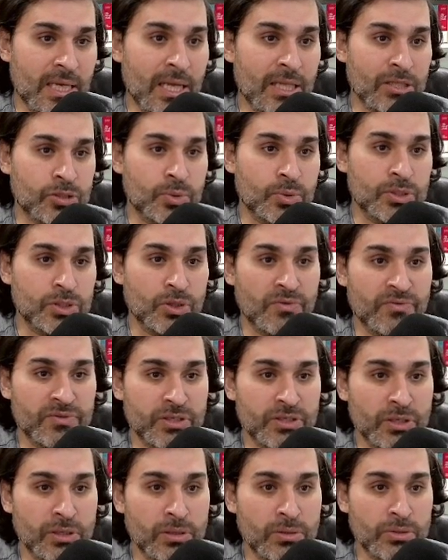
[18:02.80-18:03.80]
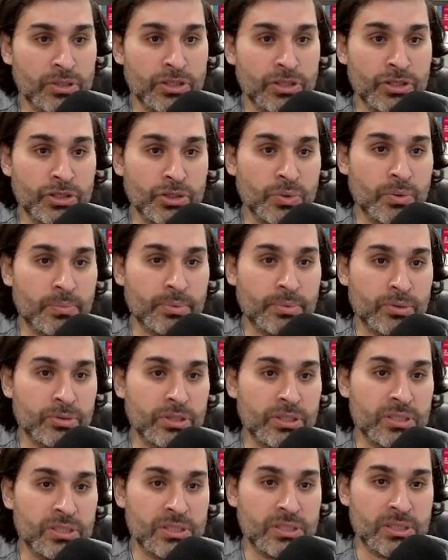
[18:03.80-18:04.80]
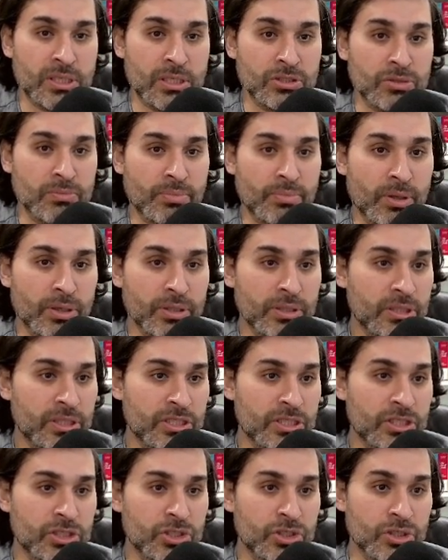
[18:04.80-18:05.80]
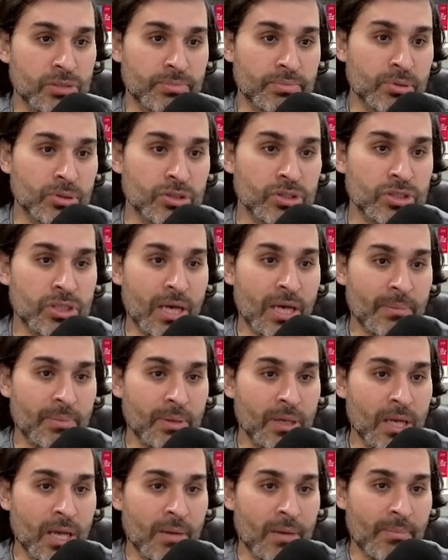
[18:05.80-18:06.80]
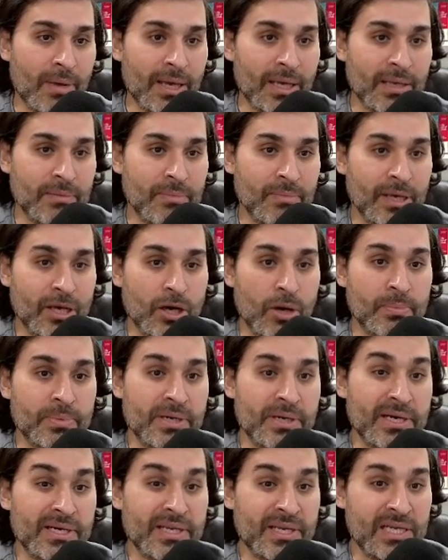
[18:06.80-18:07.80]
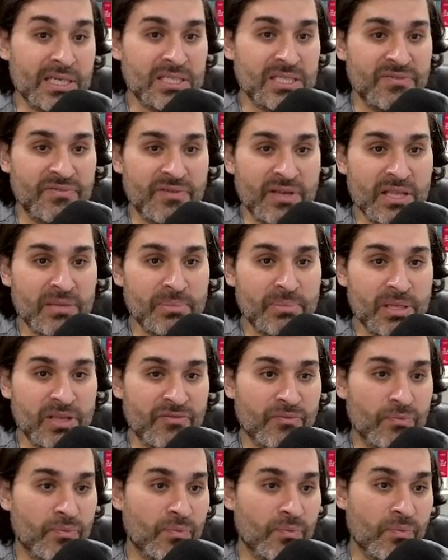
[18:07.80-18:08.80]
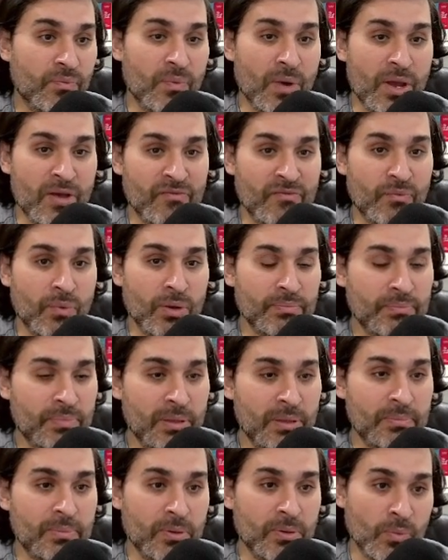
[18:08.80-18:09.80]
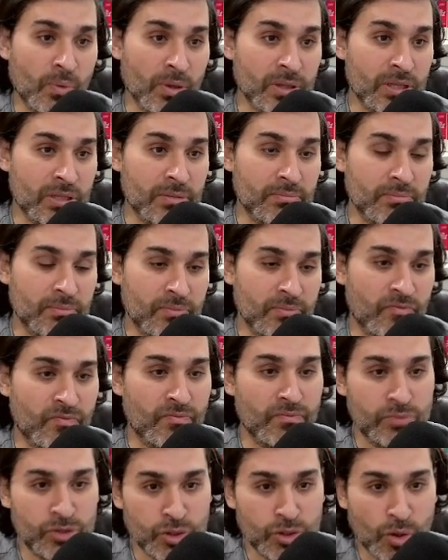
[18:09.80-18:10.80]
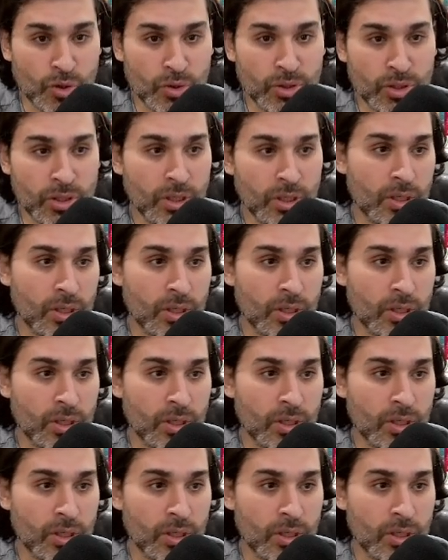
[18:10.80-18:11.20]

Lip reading: I'll switch over to include a newer Proteus at some point. This is just a prototype, but I can make upgrade kits available if Wave 1 people want them. Sure.